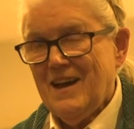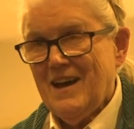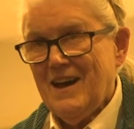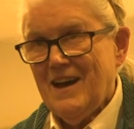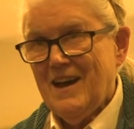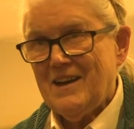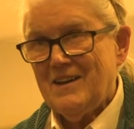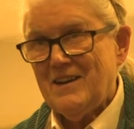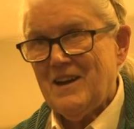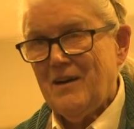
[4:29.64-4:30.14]

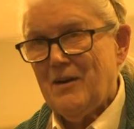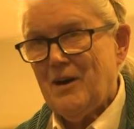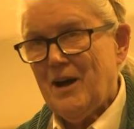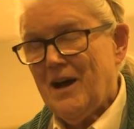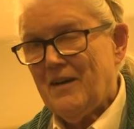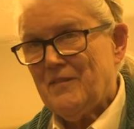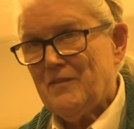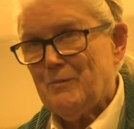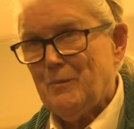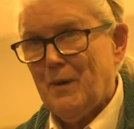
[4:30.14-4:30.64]
And
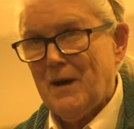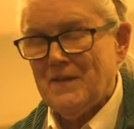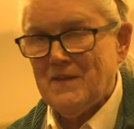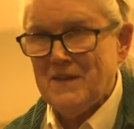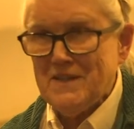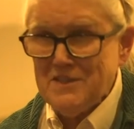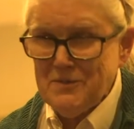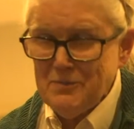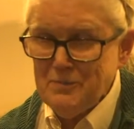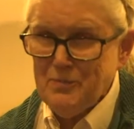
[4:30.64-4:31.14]
by
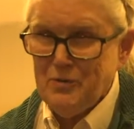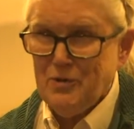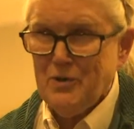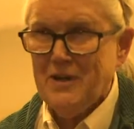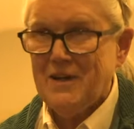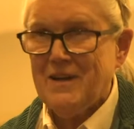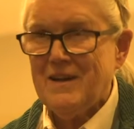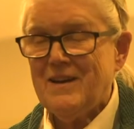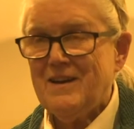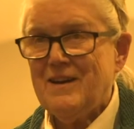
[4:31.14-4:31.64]
this
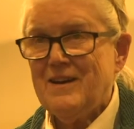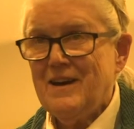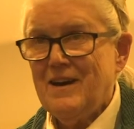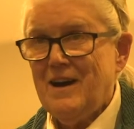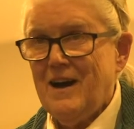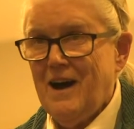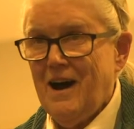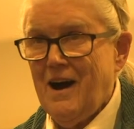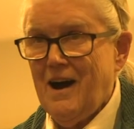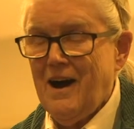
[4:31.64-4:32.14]
point,
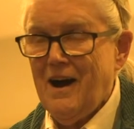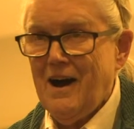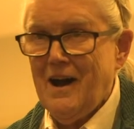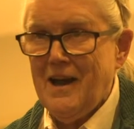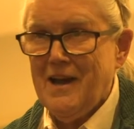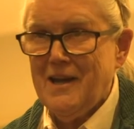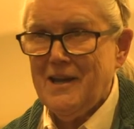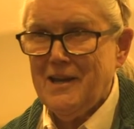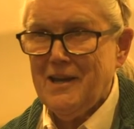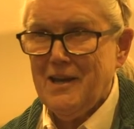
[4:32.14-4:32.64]

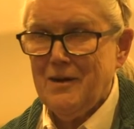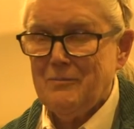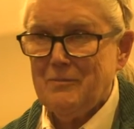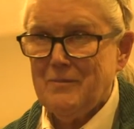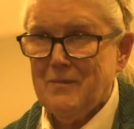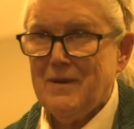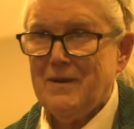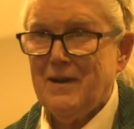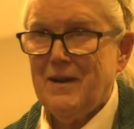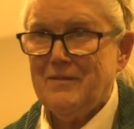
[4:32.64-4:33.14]
I
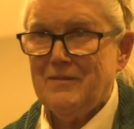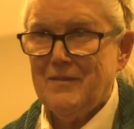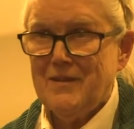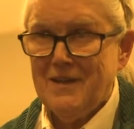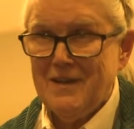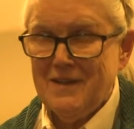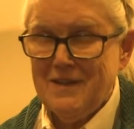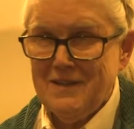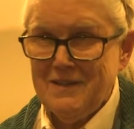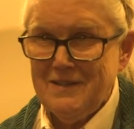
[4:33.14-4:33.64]
am
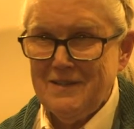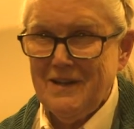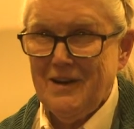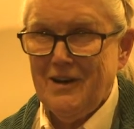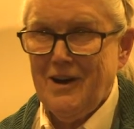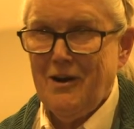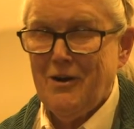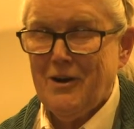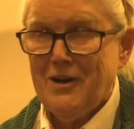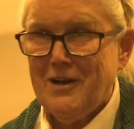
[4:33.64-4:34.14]

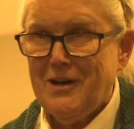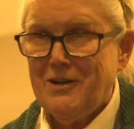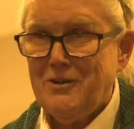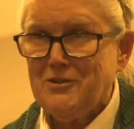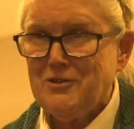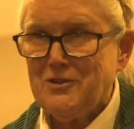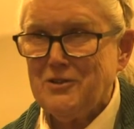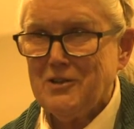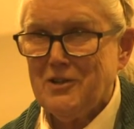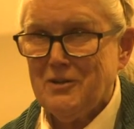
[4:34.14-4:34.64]
in our
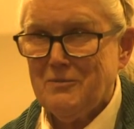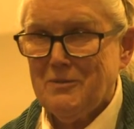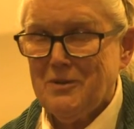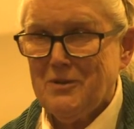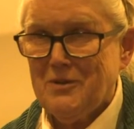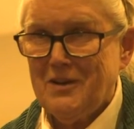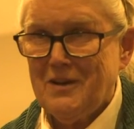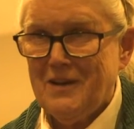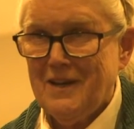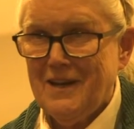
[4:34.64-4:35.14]
elder
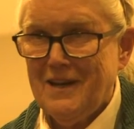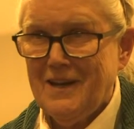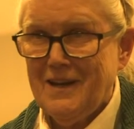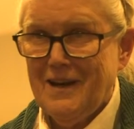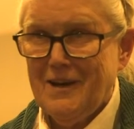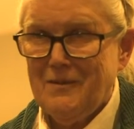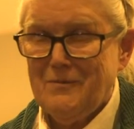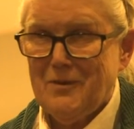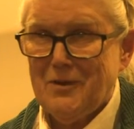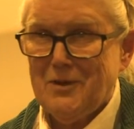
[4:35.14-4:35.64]
community.
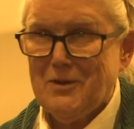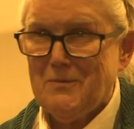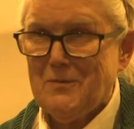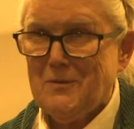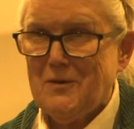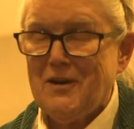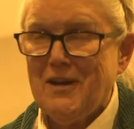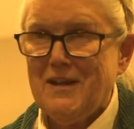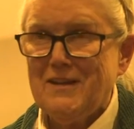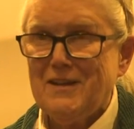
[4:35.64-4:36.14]
I'm the
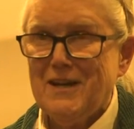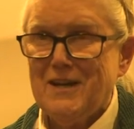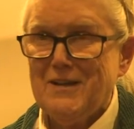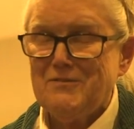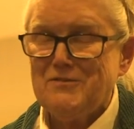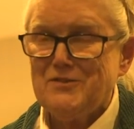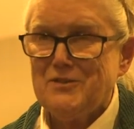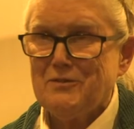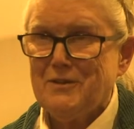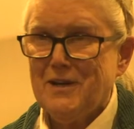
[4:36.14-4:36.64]
community
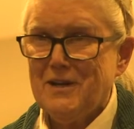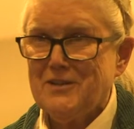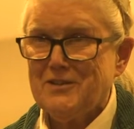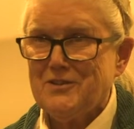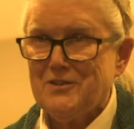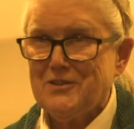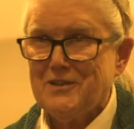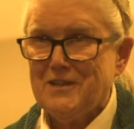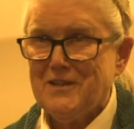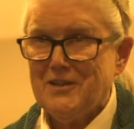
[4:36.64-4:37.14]
life
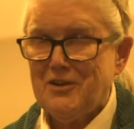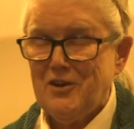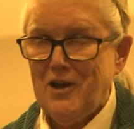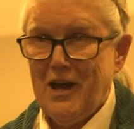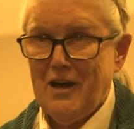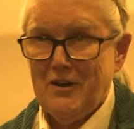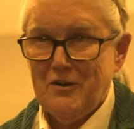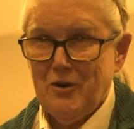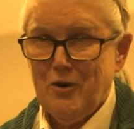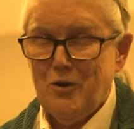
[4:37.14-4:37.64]
director
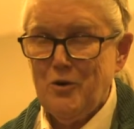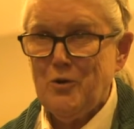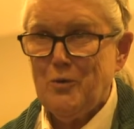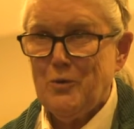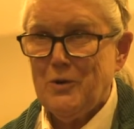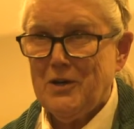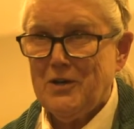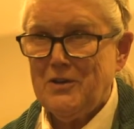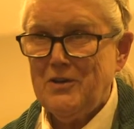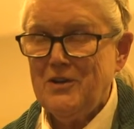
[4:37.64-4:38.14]
at
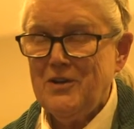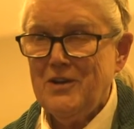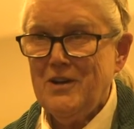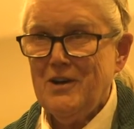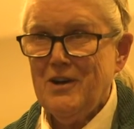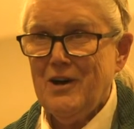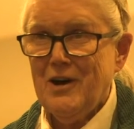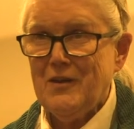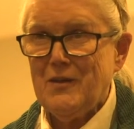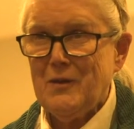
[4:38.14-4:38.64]
Oakwood
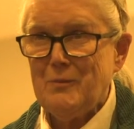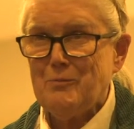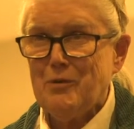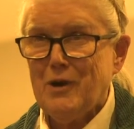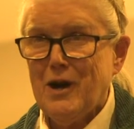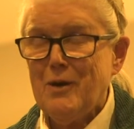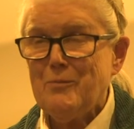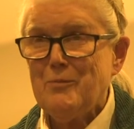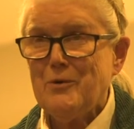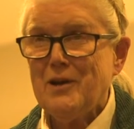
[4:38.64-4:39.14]
on the
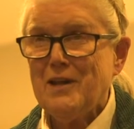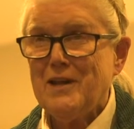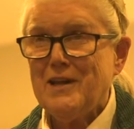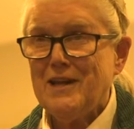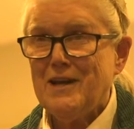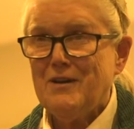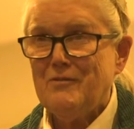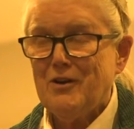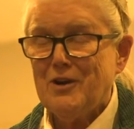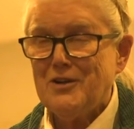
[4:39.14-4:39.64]

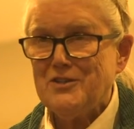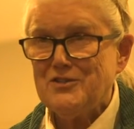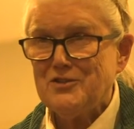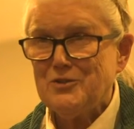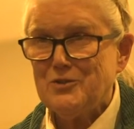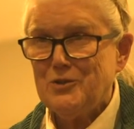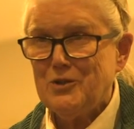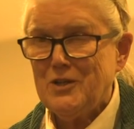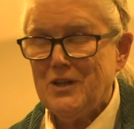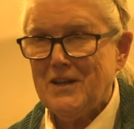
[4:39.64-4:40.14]
property of our
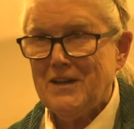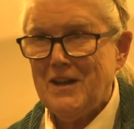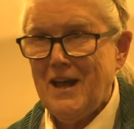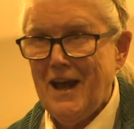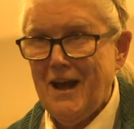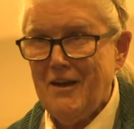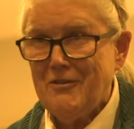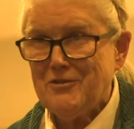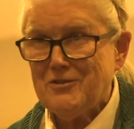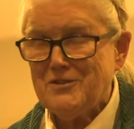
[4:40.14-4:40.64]
school in
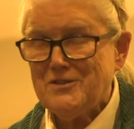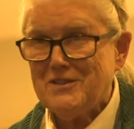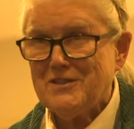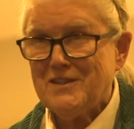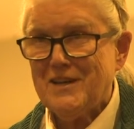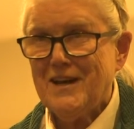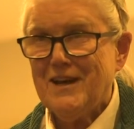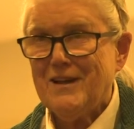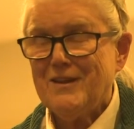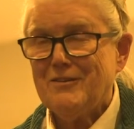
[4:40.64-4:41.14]
Atherton,
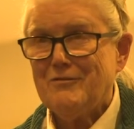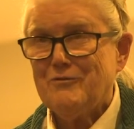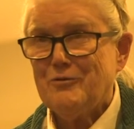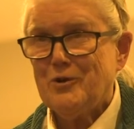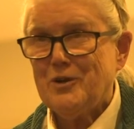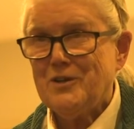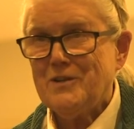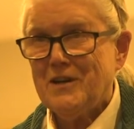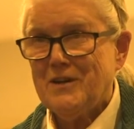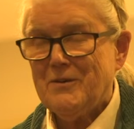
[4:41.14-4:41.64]

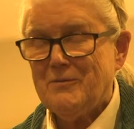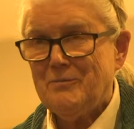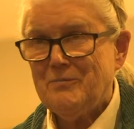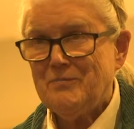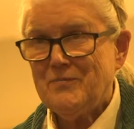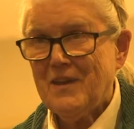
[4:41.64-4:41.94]
California.